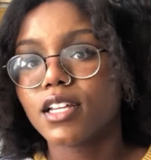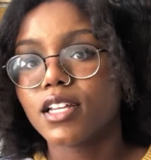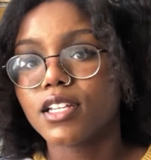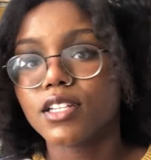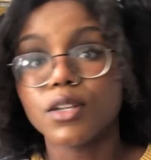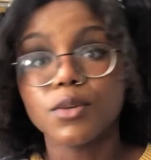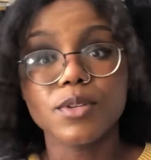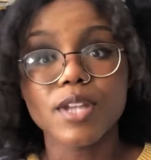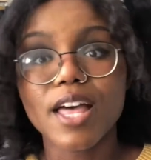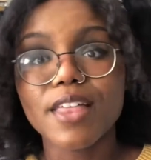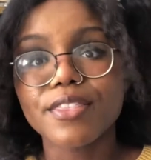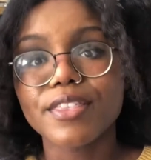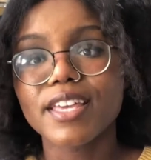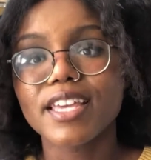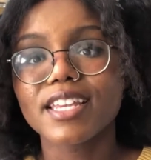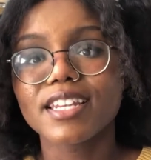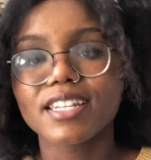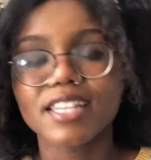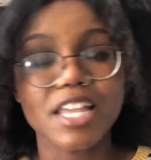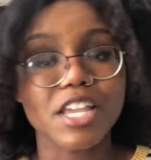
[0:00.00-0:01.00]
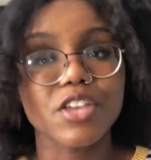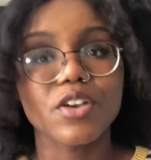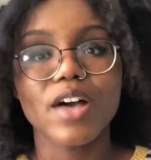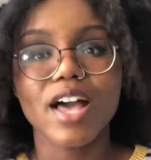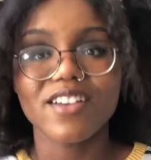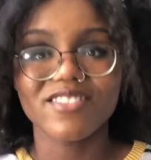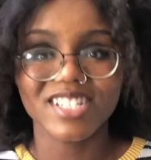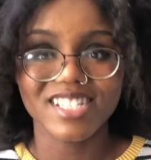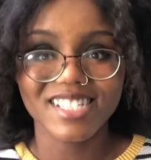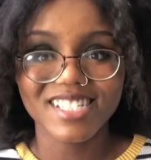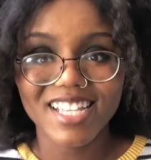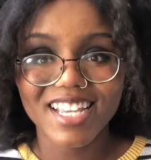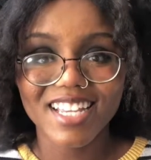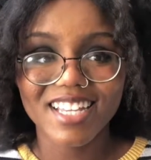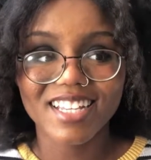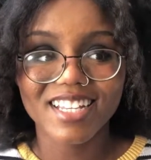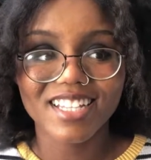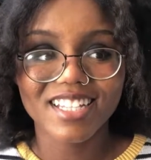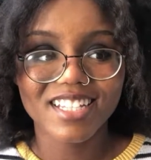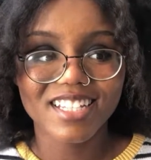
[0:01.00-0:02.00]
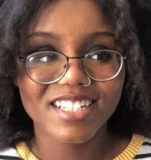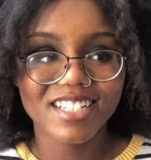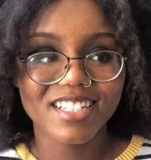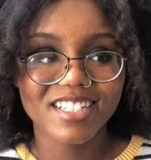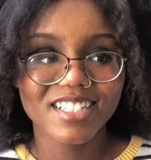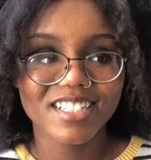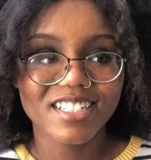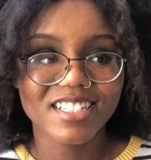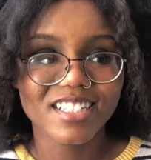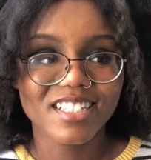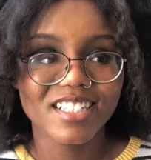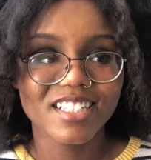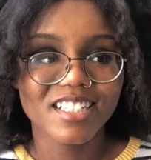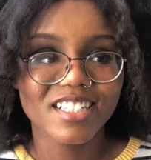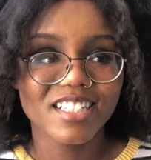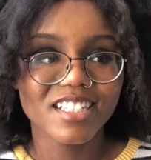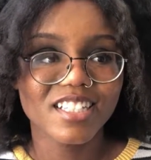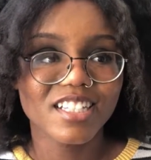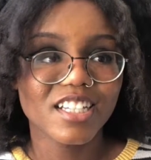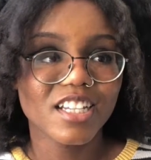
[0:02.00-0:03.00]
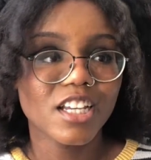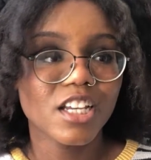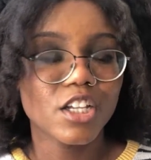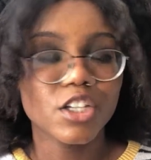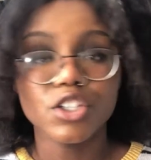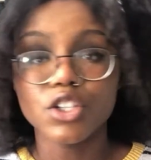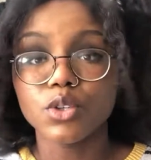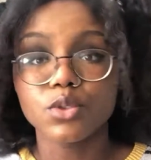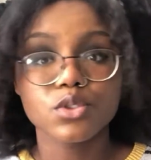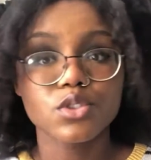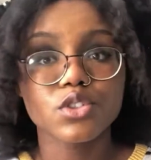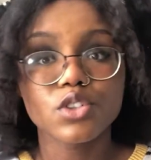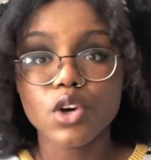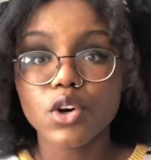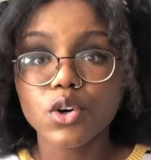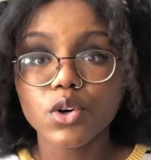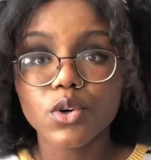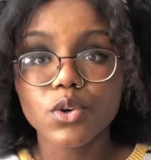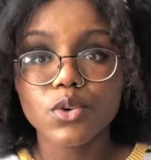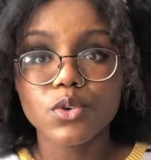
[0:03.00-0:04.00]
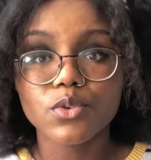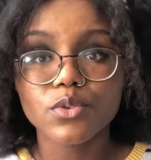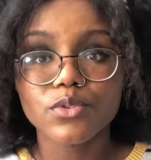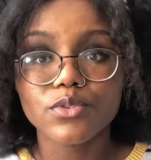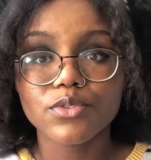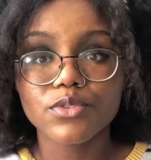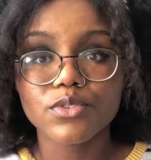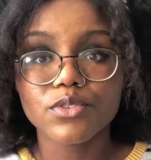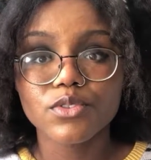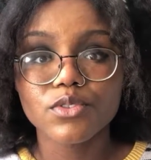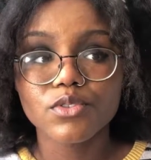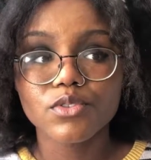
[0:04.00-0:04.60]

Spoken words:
no nothing. Like you'll have a sink, no stove,